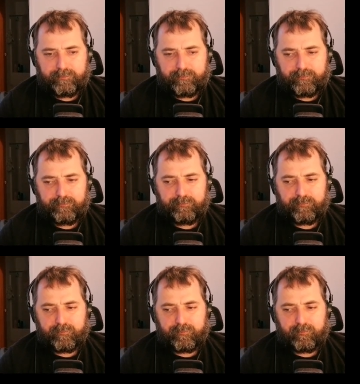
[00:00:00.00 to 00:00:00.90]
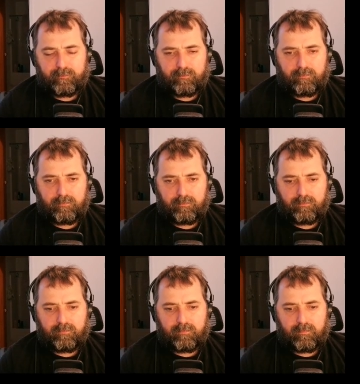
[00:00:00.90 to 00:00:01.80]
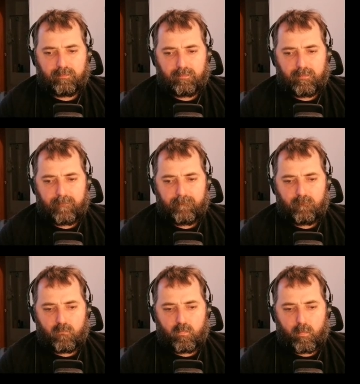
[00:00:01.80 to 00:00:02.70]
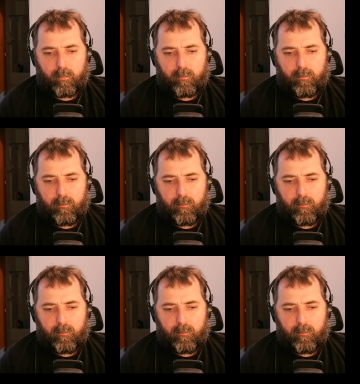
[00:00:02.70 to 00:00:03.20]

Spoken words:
(silence)